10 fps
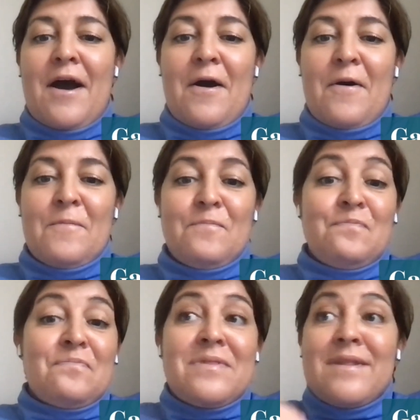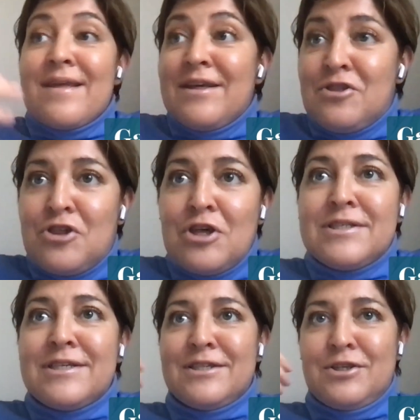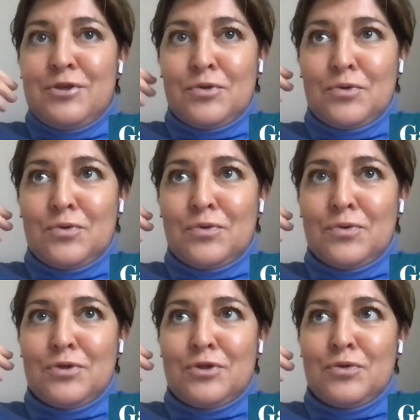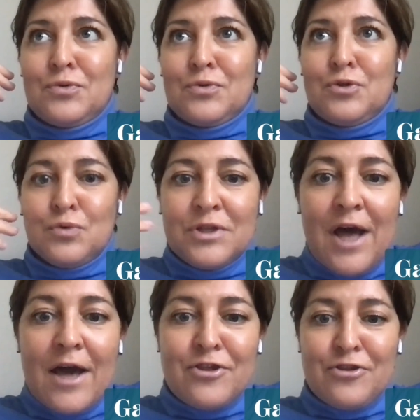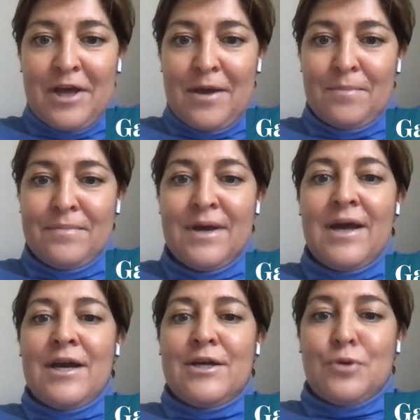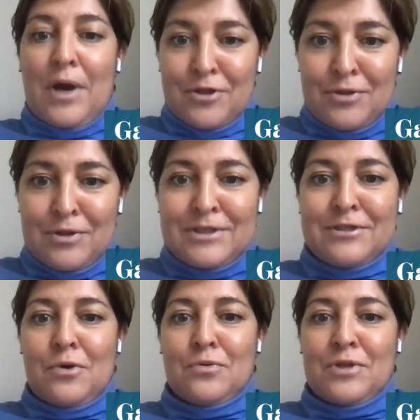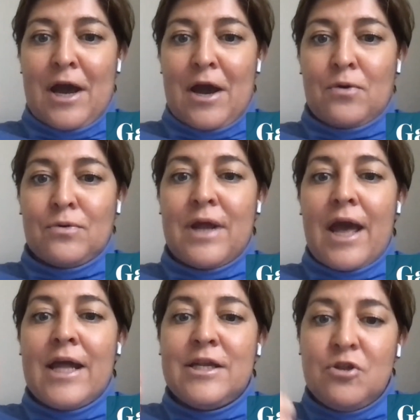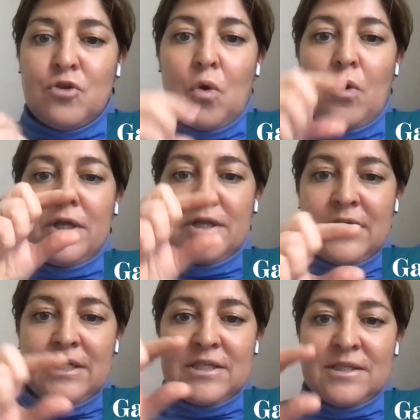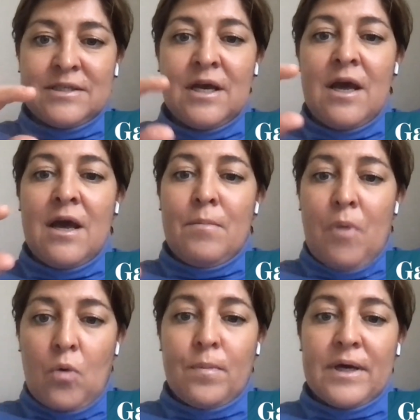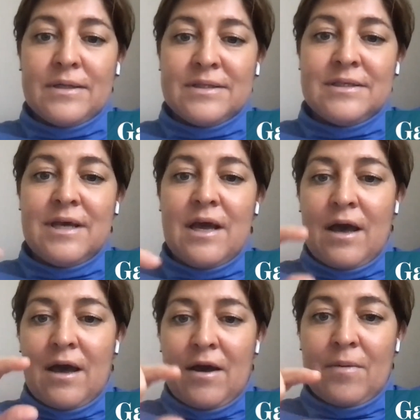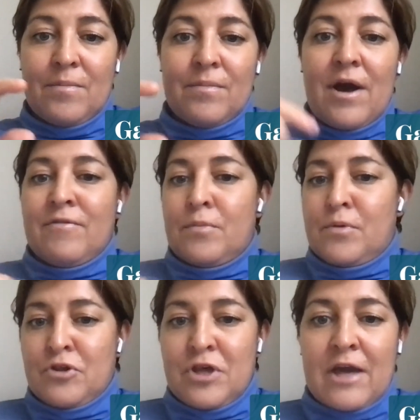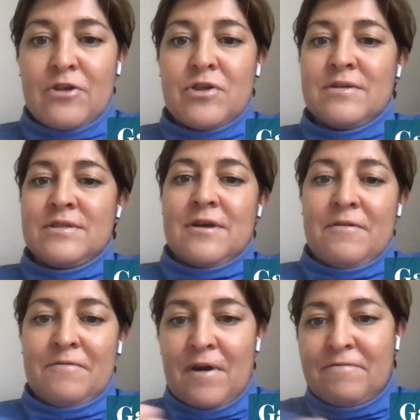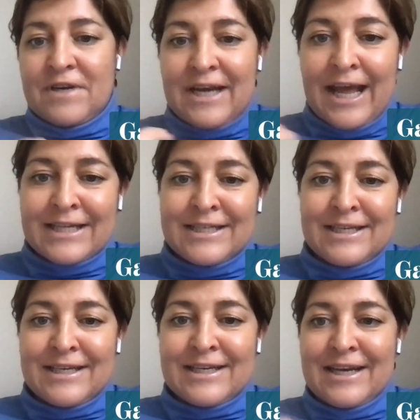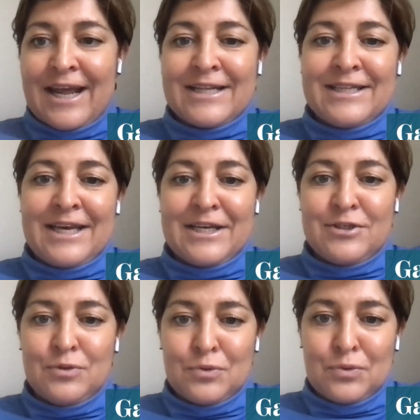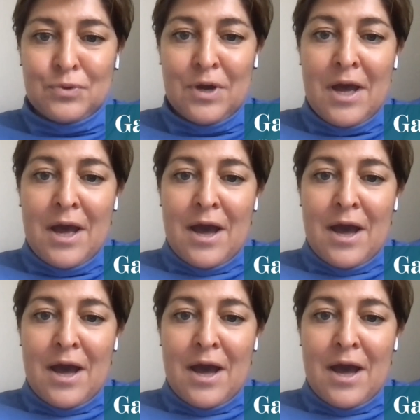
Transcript: um, just to nudge them to actually slow down and enjoy these moments of appreciations of connecting to